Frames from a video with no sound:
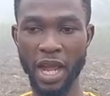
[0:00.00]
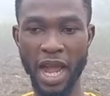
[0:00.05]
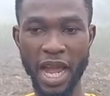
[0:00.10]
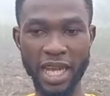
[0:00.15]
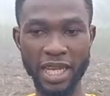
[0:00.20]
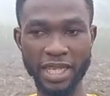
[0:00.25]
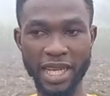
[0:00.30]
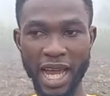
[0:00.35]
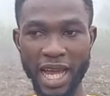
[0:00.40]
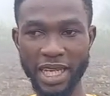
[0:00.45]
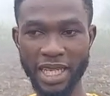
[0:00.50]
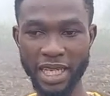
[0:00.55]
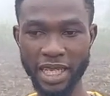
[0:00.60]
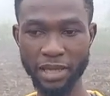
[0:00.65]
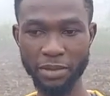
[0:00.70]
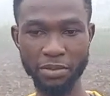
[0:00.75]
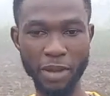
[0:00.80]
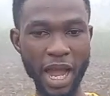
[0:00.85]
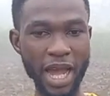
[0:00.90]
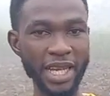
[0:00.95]
either
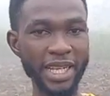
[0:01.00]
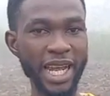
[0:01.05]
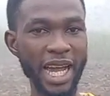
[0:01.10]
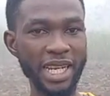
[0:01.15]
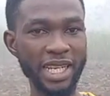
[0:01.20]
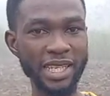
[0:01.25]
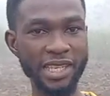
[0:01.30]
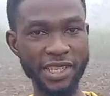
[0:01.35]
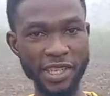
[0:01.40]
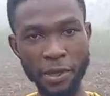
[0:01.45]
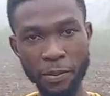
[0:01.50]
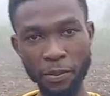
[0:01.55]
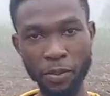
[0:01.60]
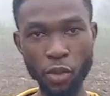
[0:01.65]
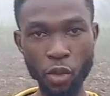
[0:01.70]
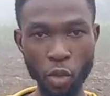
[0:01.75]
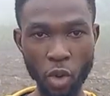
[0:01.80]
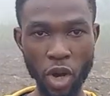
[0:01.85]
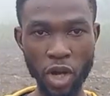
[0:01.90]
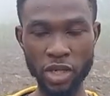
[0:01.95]
the
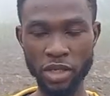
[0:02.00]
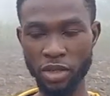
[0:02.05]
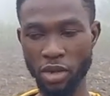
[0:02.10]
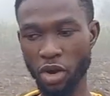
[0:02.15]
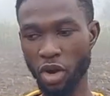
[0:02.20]
simple one